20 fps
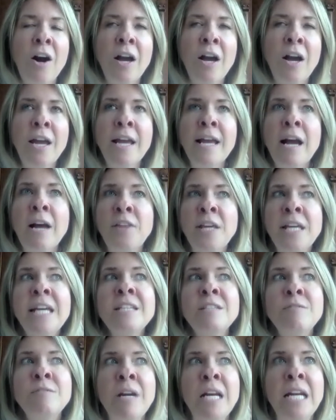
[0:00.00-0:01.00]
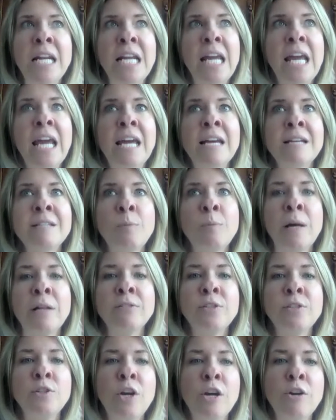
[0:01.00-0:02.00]
it, I think it's really key as well
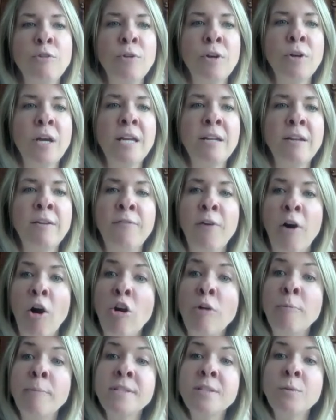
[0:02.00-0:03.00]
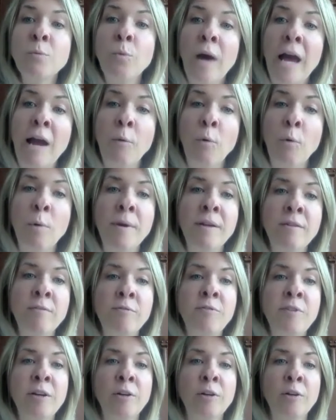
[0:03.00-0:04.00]
to note that in environments where women
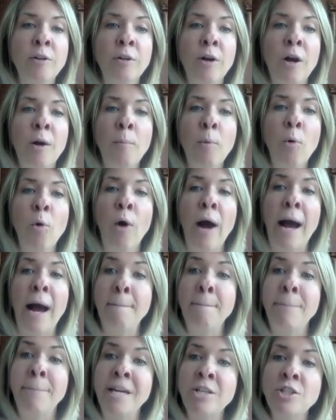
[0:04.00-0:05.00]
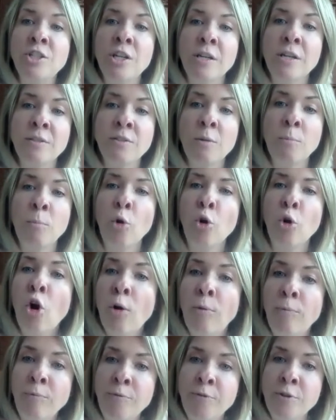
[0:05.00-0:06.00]
feel more ambitious and more
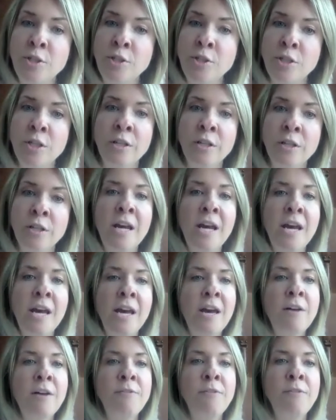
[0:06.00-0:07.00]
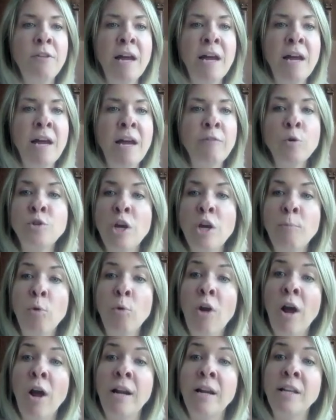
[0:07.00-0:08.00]
confident, that they're also
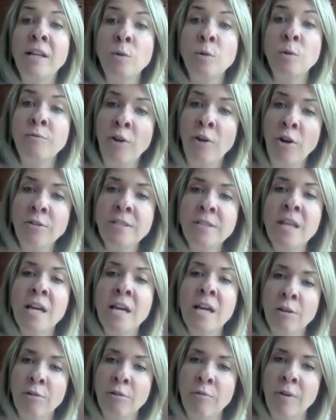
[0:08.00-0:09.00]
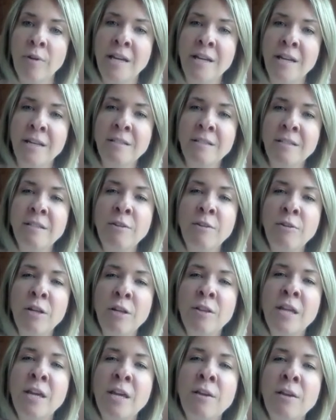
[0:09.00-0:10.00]
more likely to advance their careers. So, you
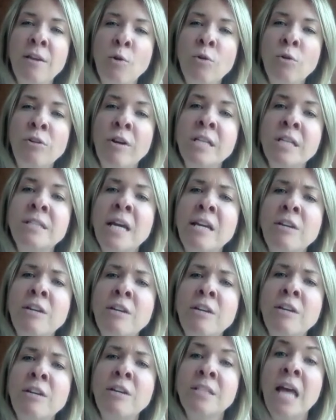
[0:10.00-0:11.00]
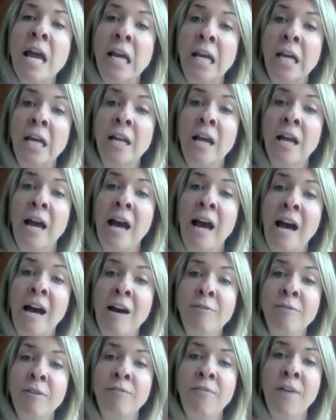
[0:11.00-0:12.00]
know, the, the organization is then going to
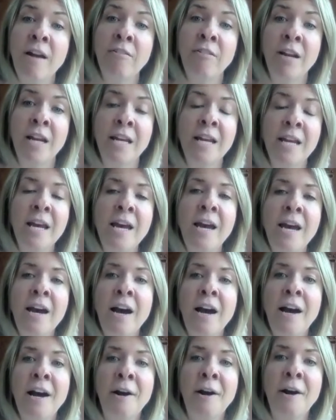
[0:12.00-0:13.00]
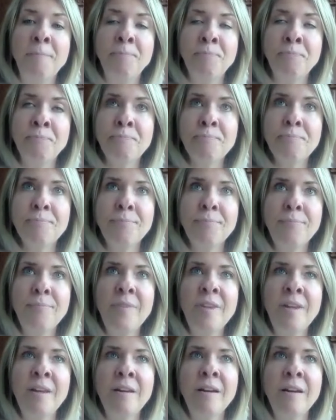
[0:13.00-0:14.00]
have a very um,
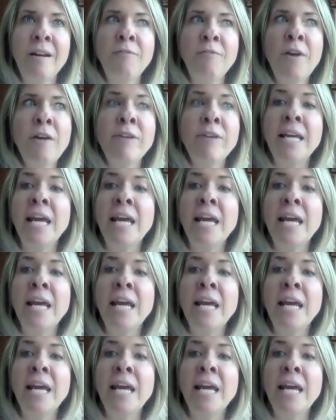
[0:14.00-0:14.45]
a very